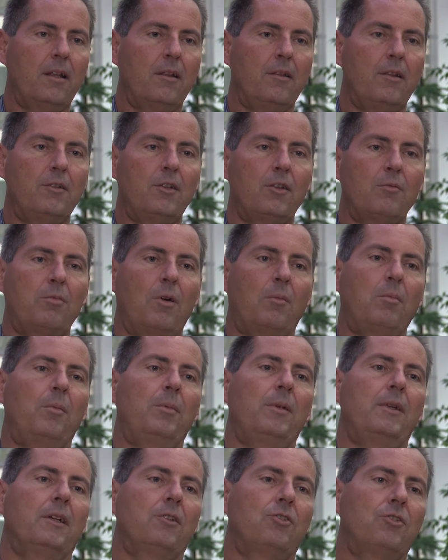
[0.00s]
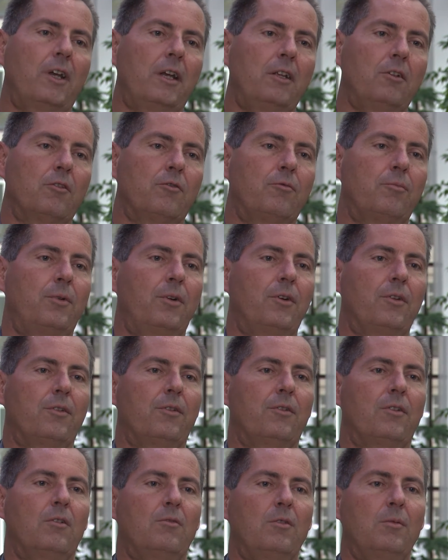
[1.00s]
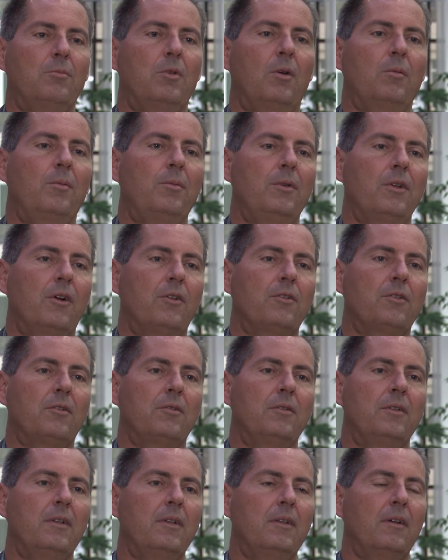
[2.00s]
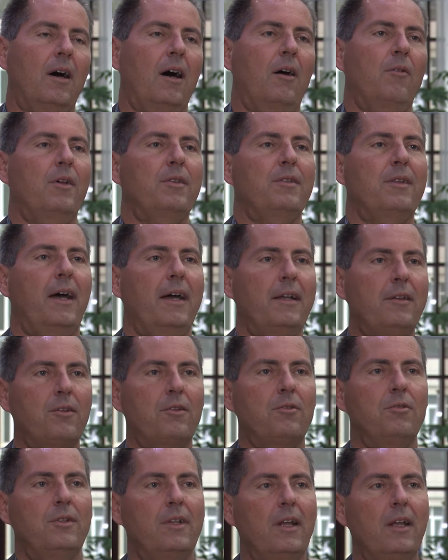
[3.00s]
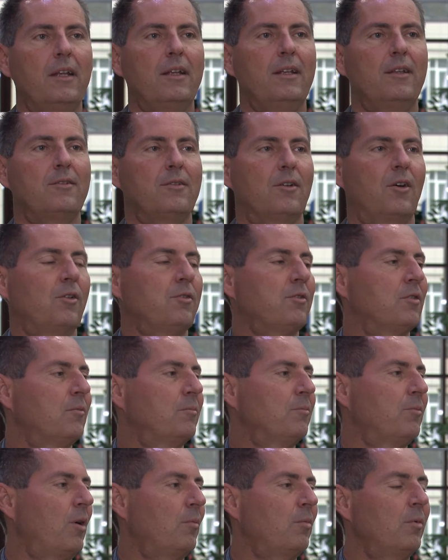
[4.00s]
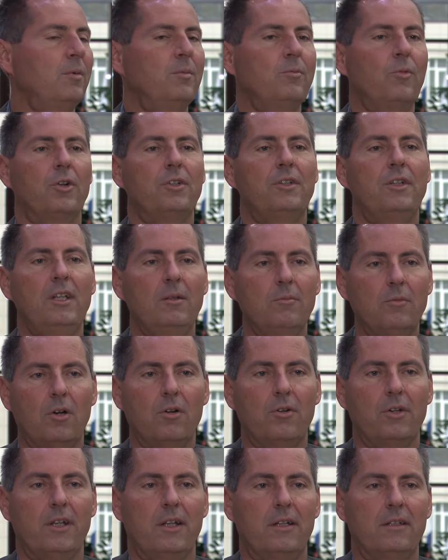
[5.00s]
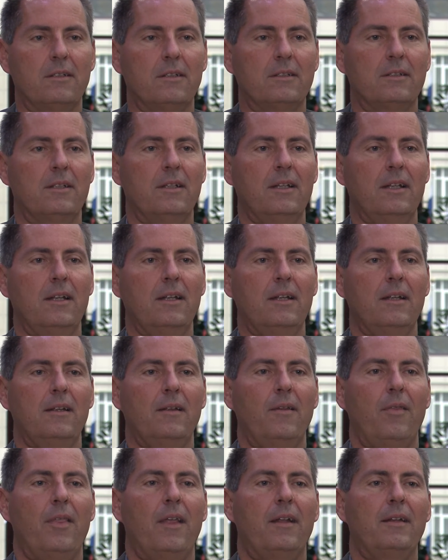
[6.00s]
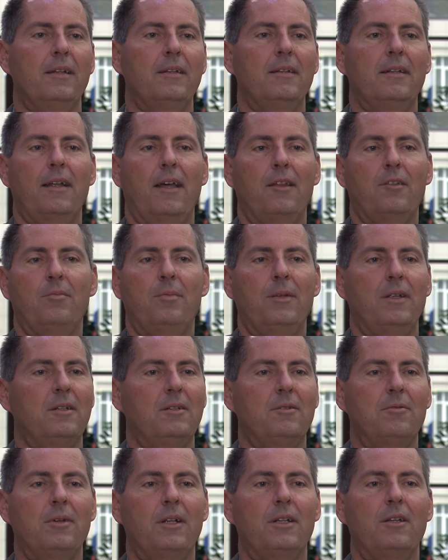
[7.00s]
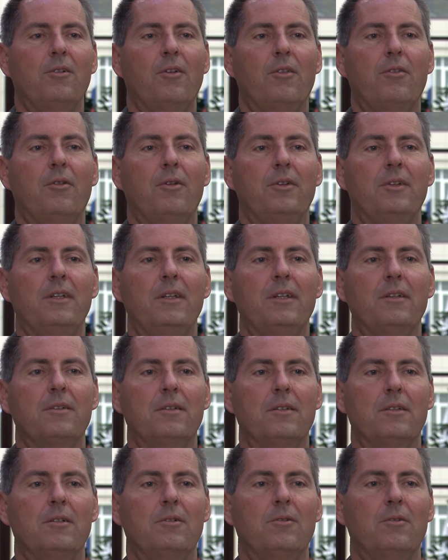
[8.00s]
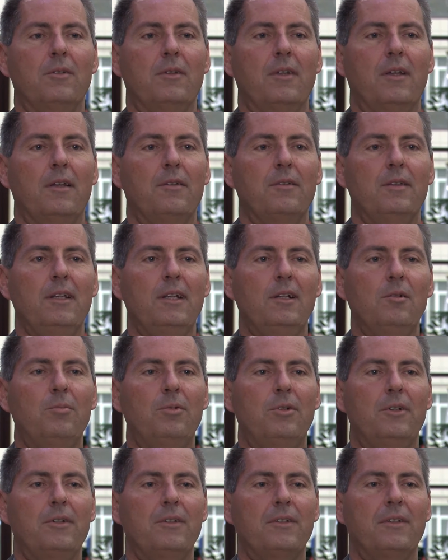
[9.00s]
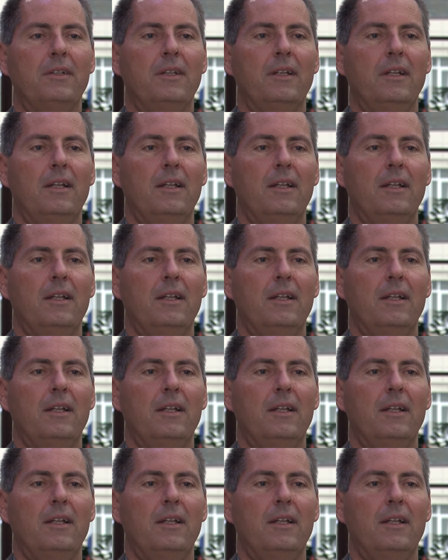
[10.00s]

this is probably a chain of persons. So we probably also, our science today is also probably more team-oriented than it has been 20 or 30 years ago. A single person